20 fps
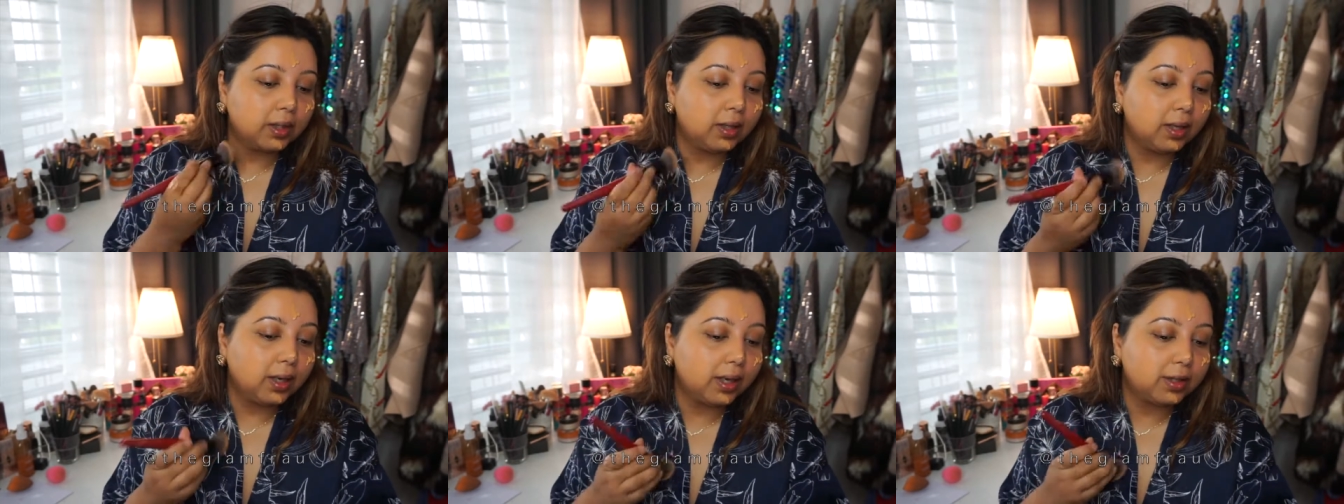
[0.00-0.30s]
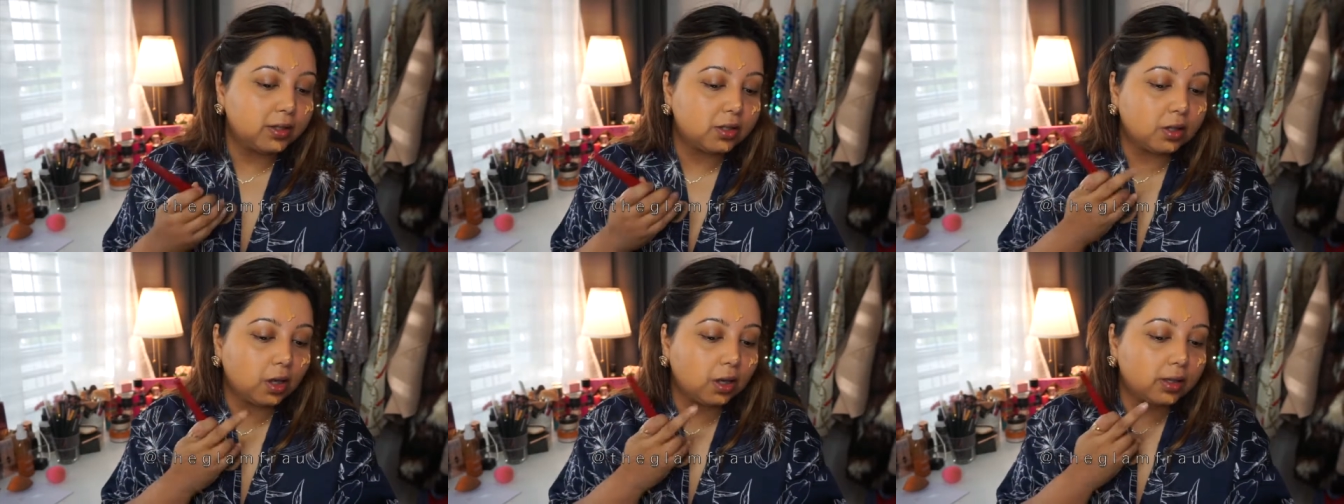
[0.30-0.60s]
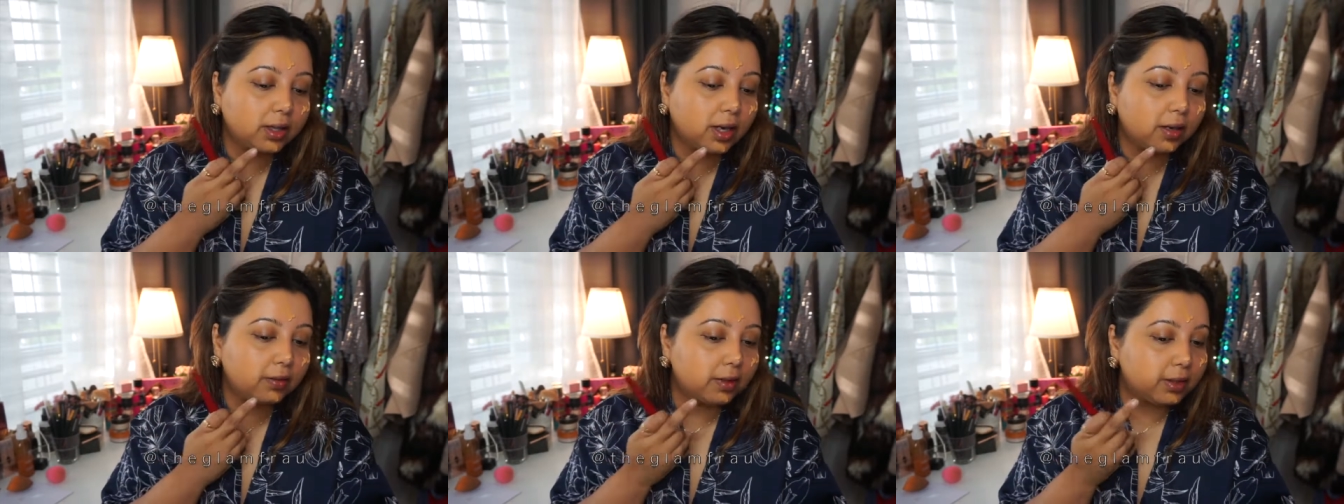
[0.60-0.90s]
It's not
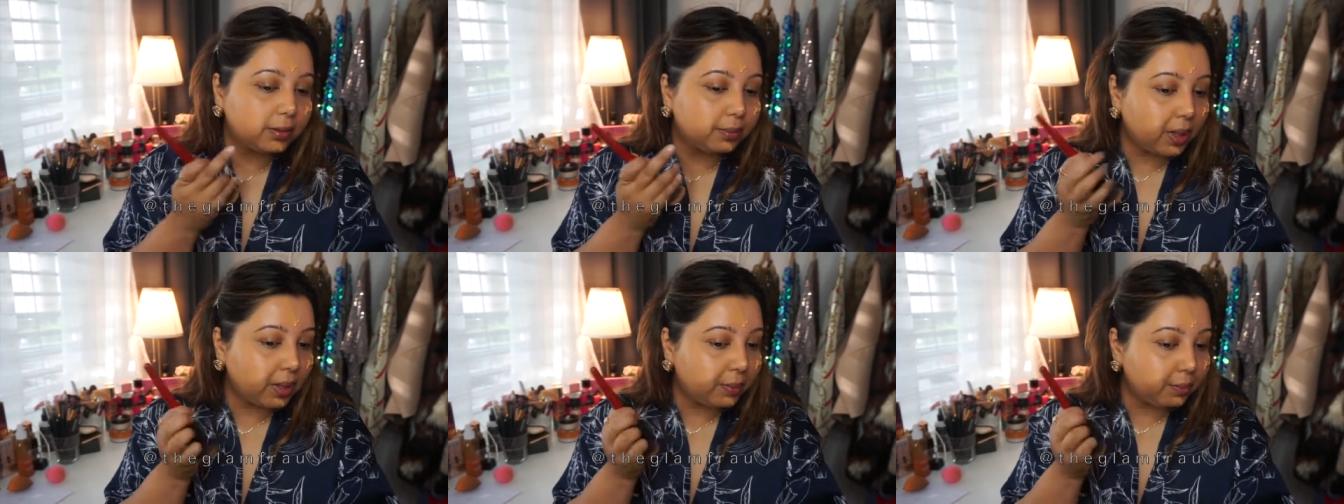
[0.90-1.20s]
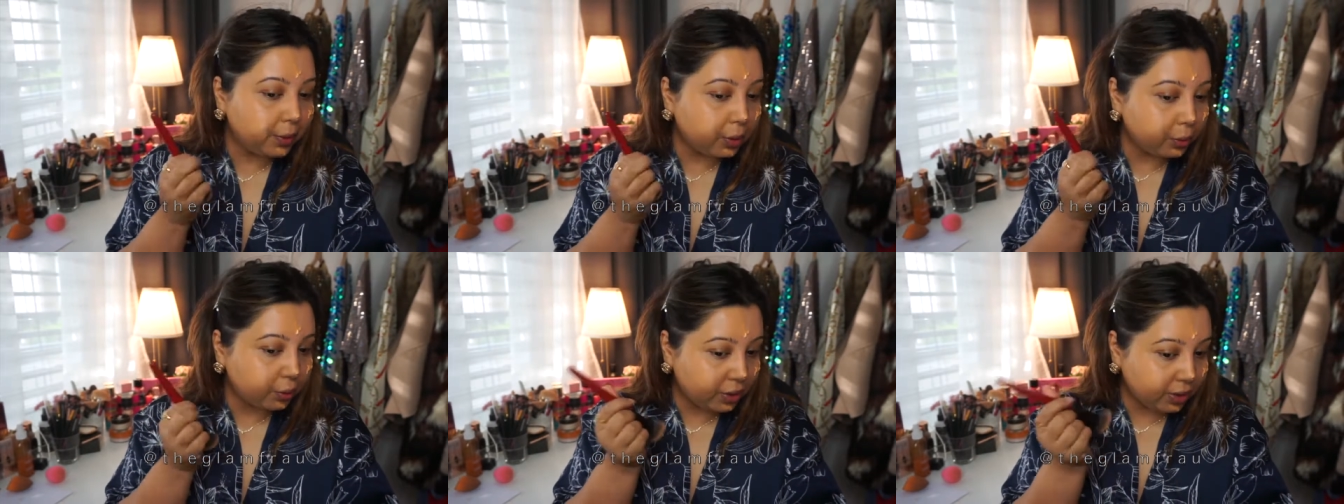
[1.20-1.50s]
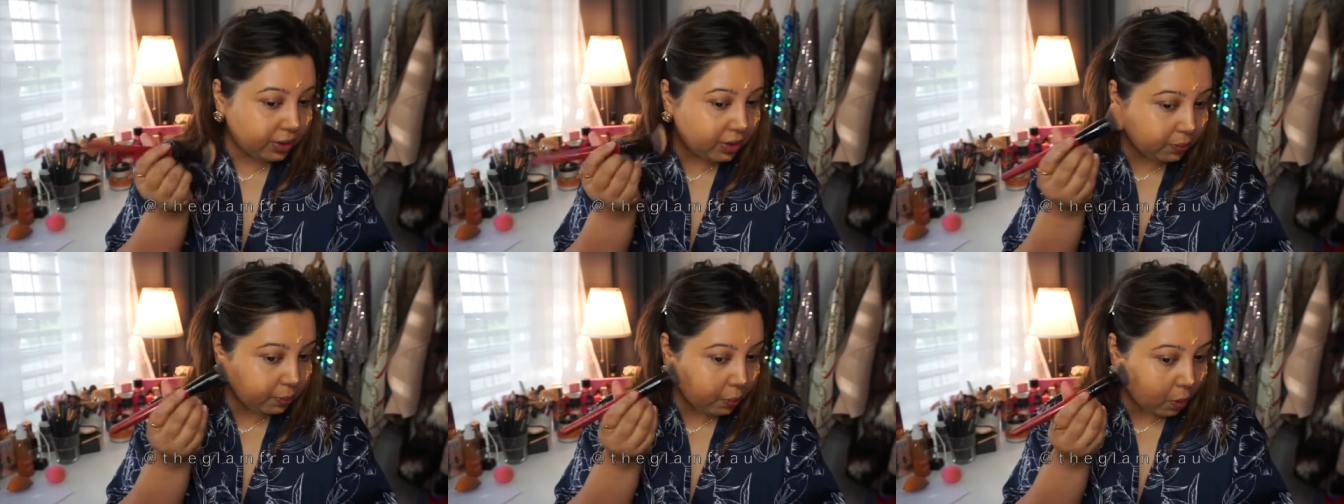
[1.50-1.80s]
covered my beauty
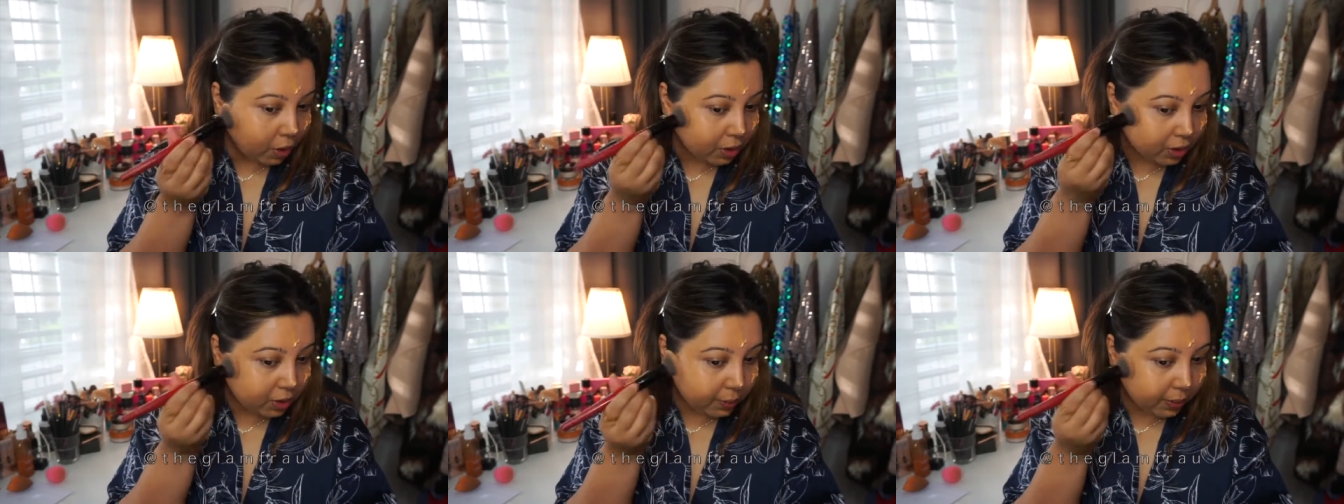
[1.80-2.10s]
spots,